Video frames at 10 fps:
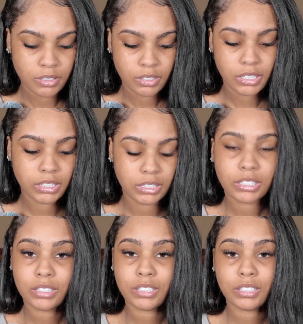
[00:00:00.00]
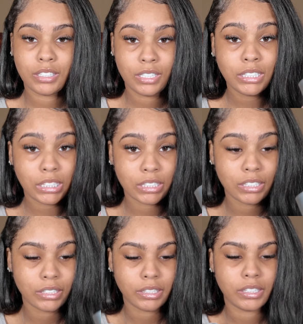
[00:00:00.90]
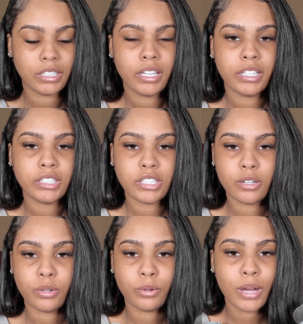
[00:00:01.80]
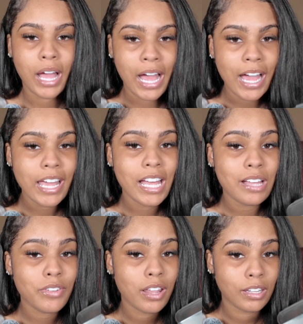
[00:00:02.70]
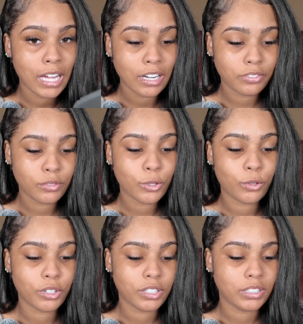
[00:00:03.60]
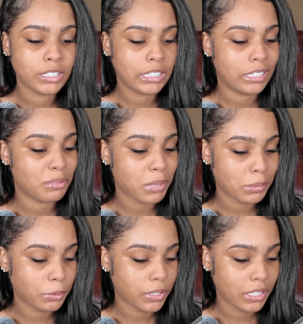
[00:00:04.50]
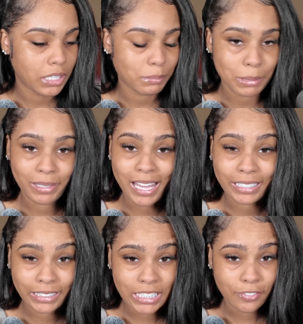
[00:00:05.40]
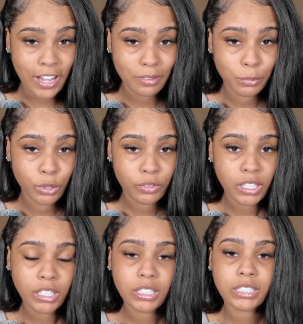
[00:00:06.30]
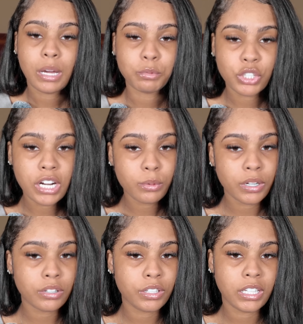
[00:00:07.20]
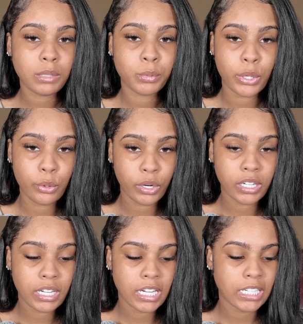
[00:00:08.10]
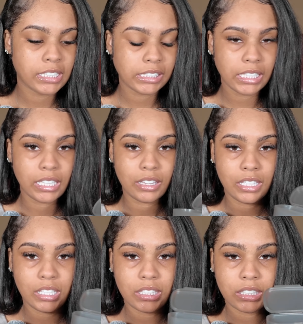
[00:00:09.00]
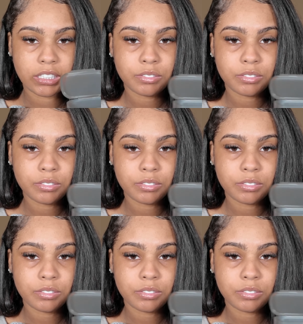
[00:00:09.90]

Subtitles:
because this is good. So I have a lot of cords and I'm probably going to need maybe at least 5 more of these. I'm trying to work on getting more organized, and this